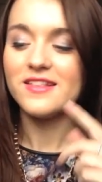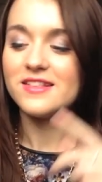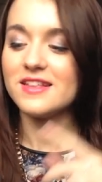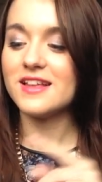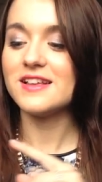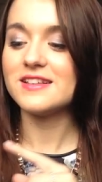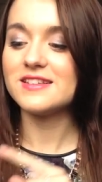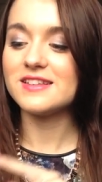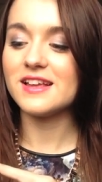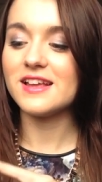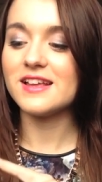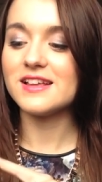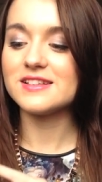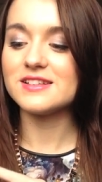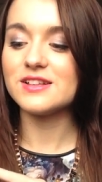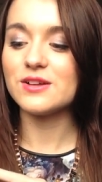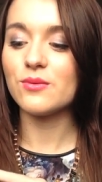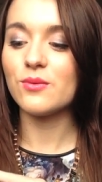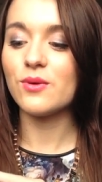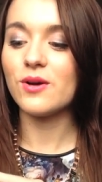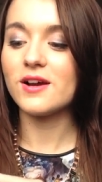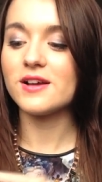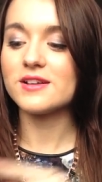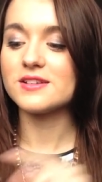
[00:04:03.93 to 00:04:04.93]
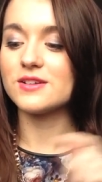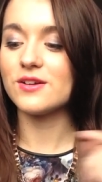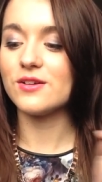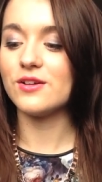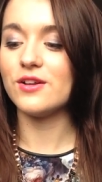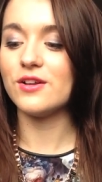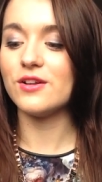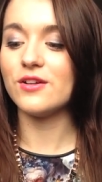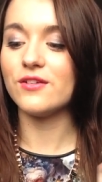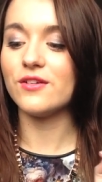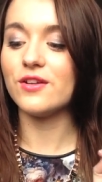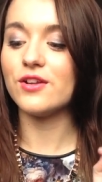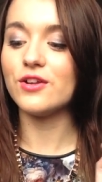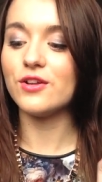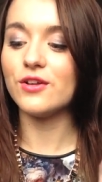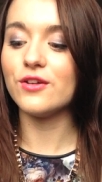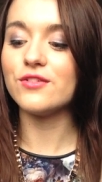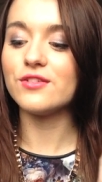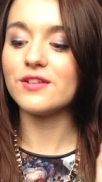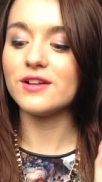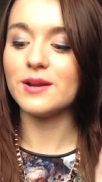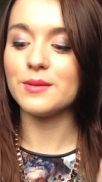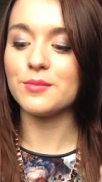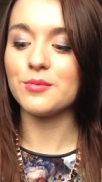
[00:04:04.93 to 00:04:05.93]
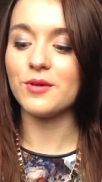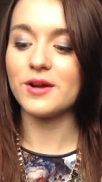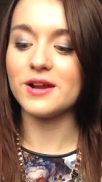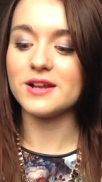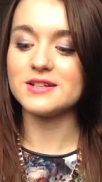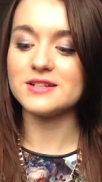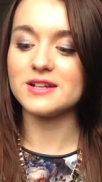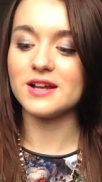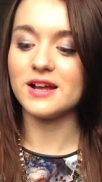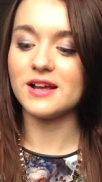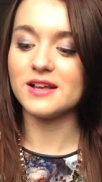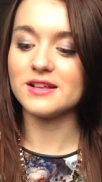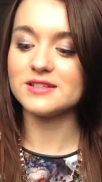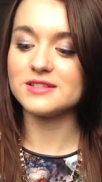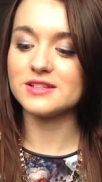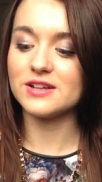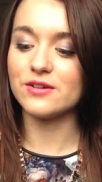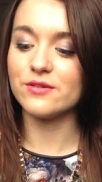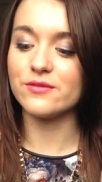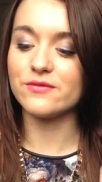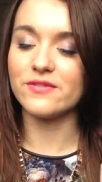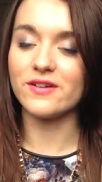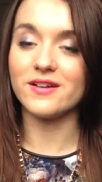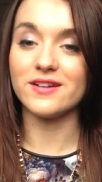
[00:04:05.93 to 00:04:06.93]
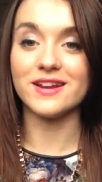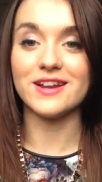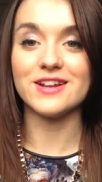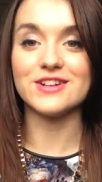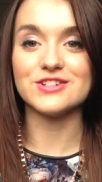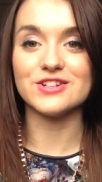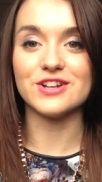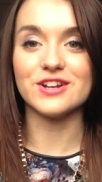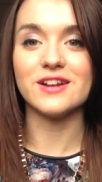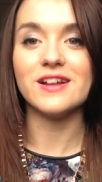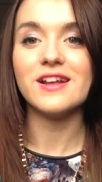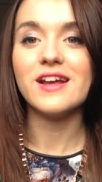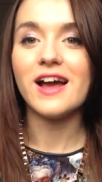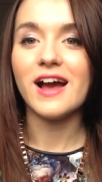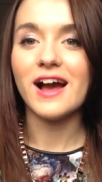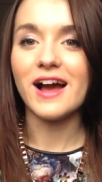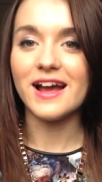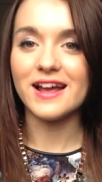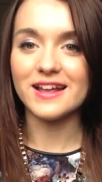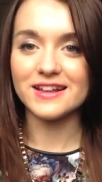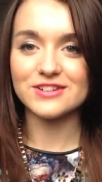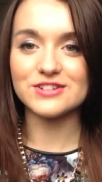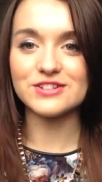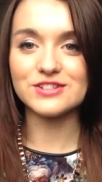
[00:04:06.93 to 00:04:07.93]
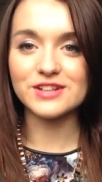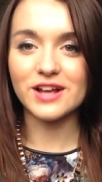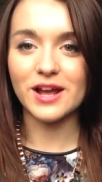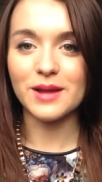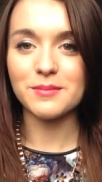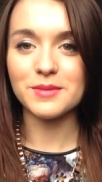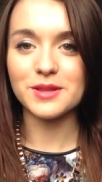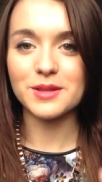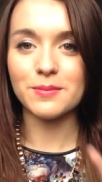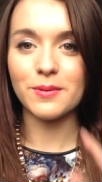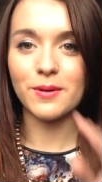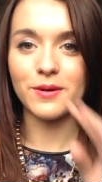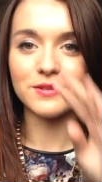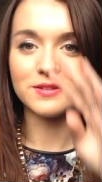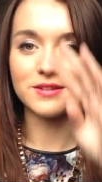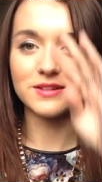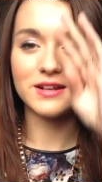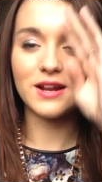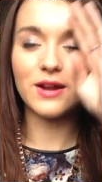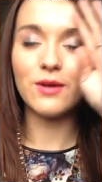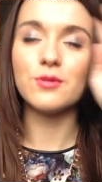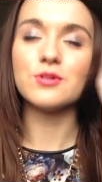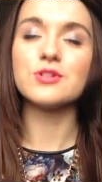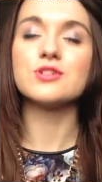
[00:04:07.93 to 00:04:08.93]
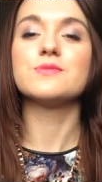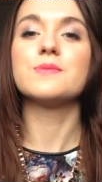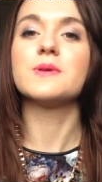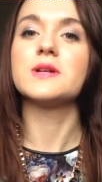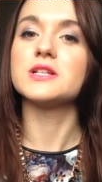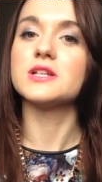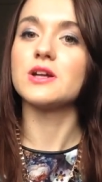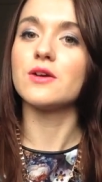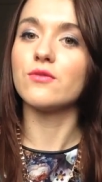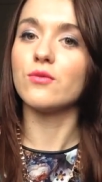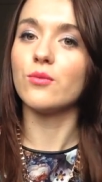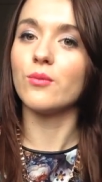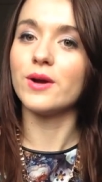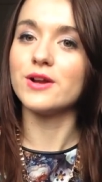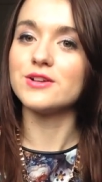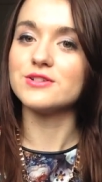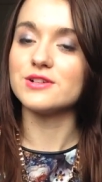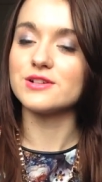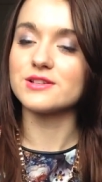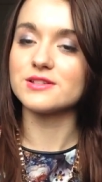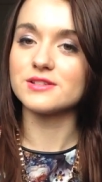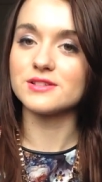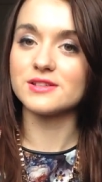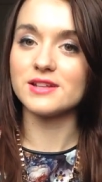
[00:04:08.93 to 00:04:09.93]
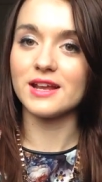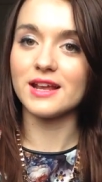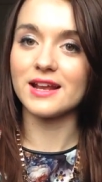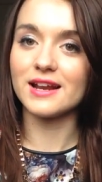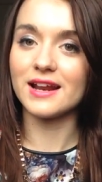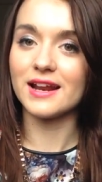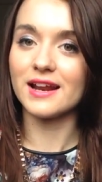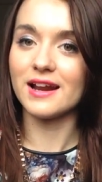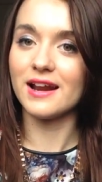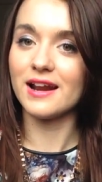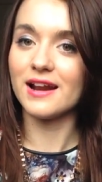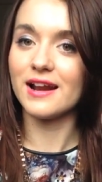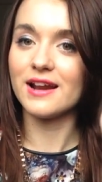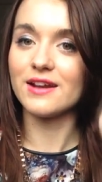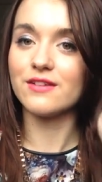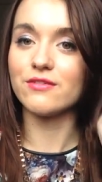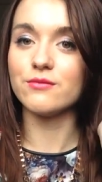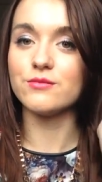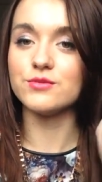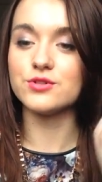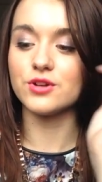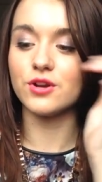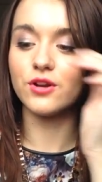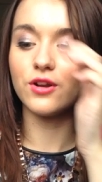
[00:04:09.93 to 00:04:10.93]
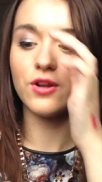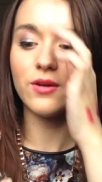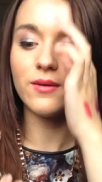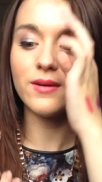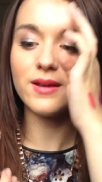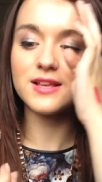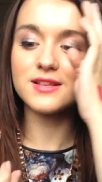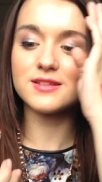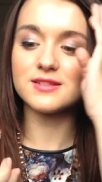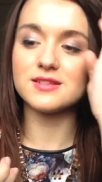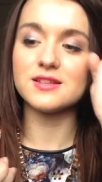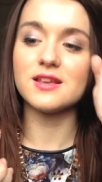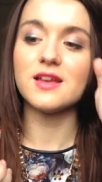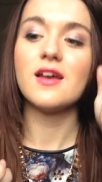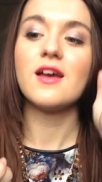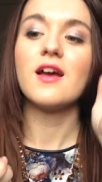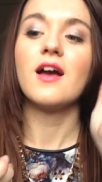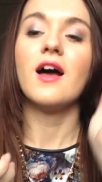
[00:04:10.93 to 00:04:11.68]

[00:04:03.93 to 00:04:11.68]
This is the YSL Youth Liberator Serum Foundation. Uh, it just came in the post today. I just picked it up from Waitrose because they did click and collect from John Lewis